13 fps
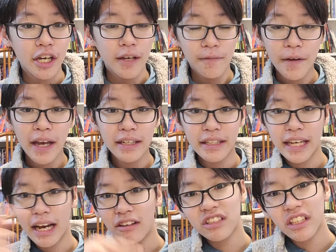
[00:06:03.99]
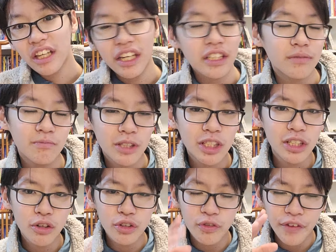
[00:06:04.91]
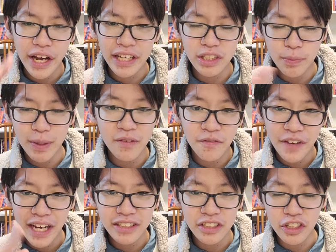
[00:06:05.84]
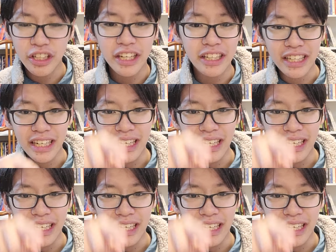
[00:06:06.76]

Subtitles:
In fact, the outside edge must spin faster than the